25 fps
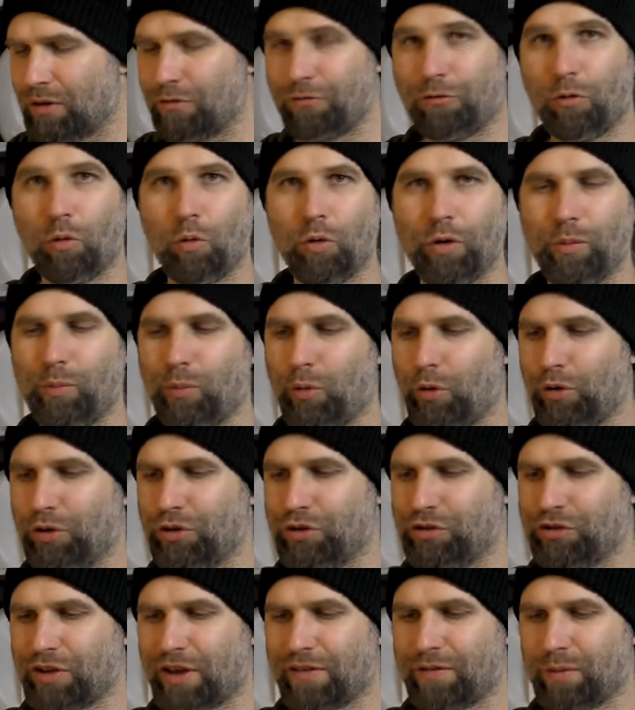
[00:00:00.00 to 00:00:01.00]

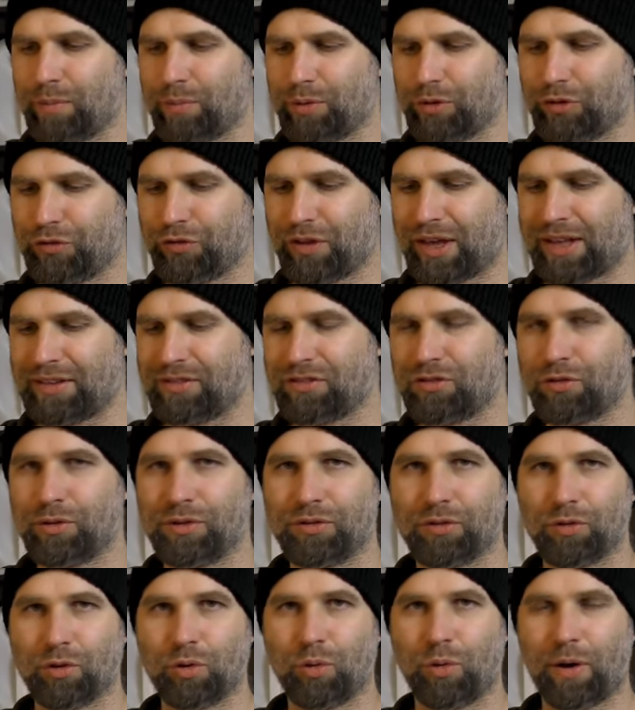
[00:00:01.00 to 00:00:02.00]
4.7%, so
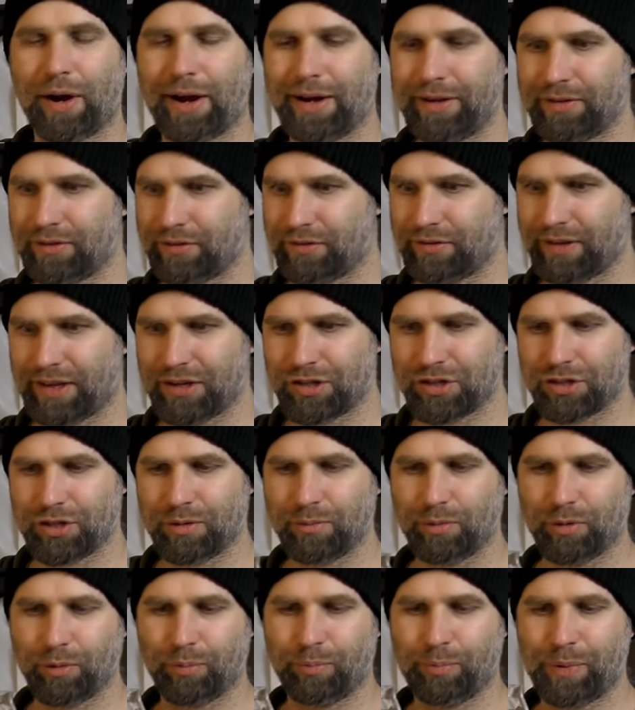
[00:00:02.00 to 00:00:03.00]
it's a quite
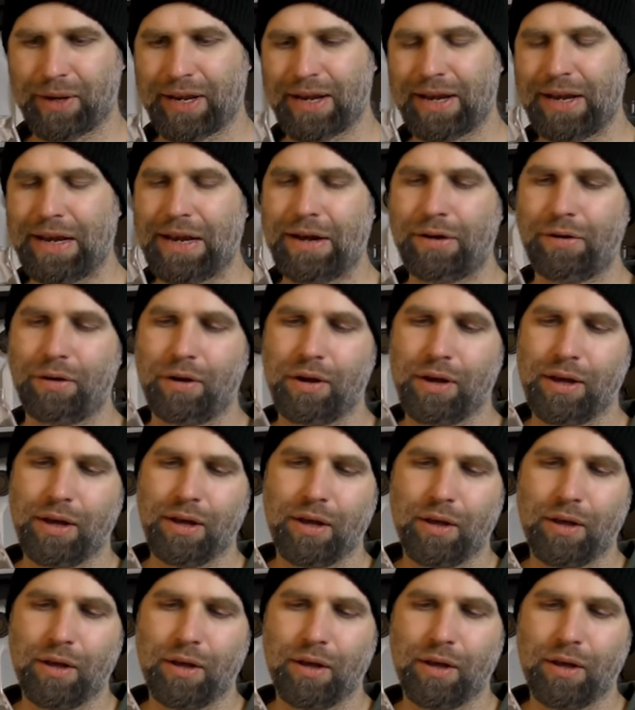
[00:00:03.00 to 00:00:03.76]
sessionable beer.